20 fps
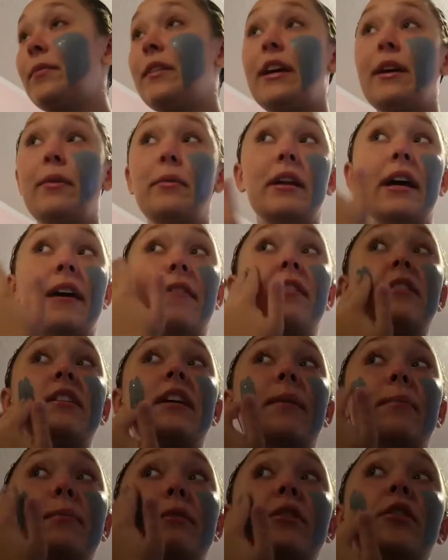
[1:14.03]
And when I have the
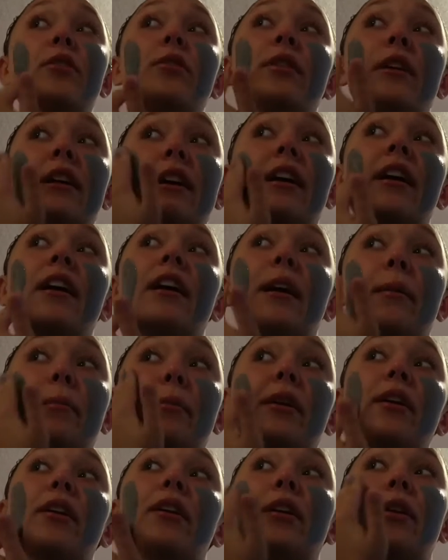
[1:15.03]
time to do it, I'm
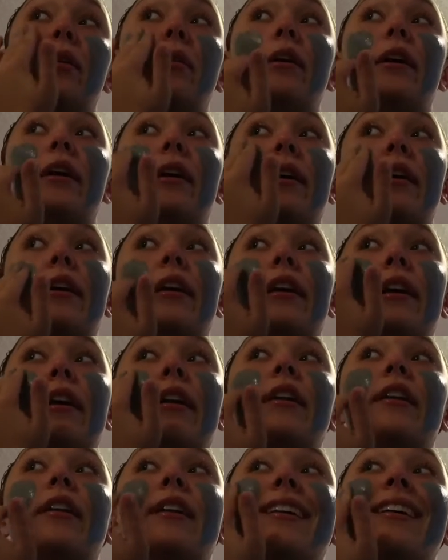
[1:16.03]
gonna do it.
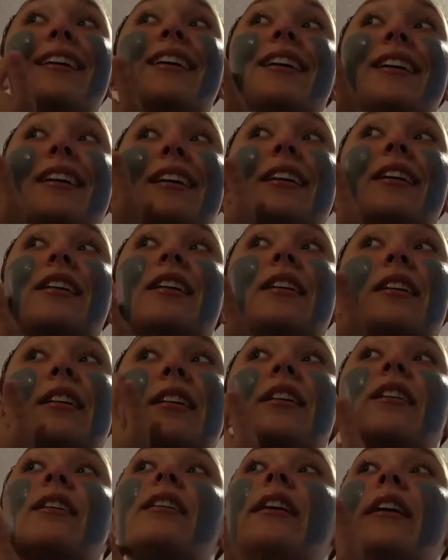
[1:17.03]
And
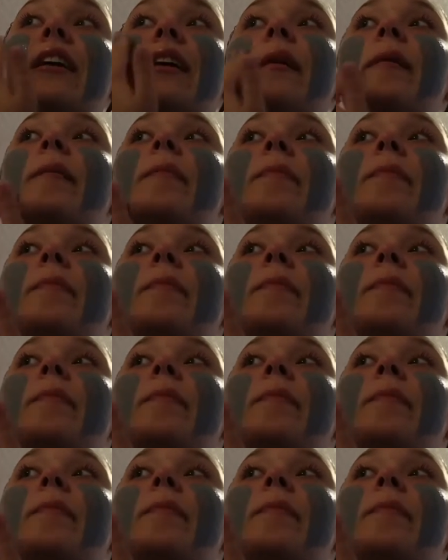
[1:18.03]
yeah,